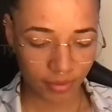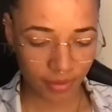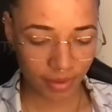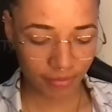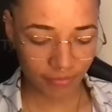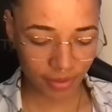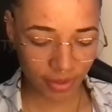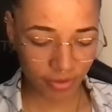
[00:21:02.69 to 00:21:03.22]

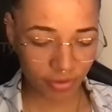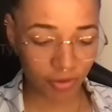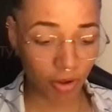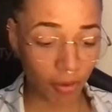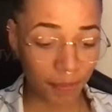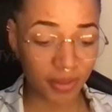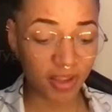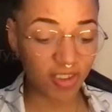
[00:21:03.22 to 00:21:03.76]
that fell on
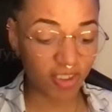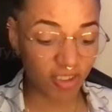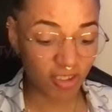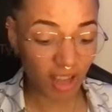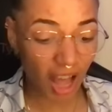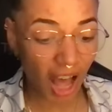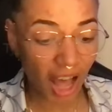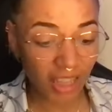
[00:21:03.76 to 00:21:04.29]
top of the
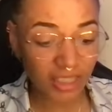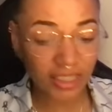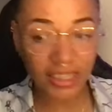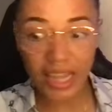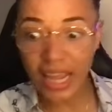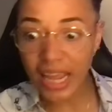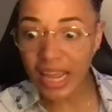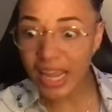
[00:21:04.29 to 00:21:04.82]
star
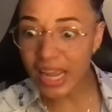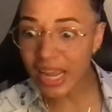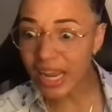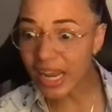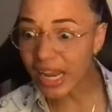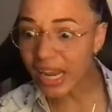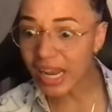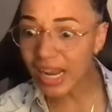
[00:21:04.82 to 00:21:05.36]

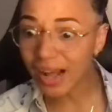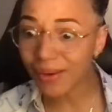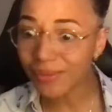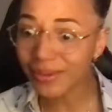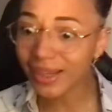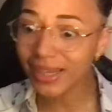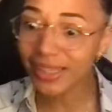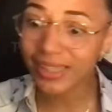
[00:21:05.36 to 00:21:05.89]
seed i
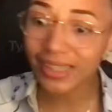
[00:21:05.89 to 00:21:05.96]
was gonna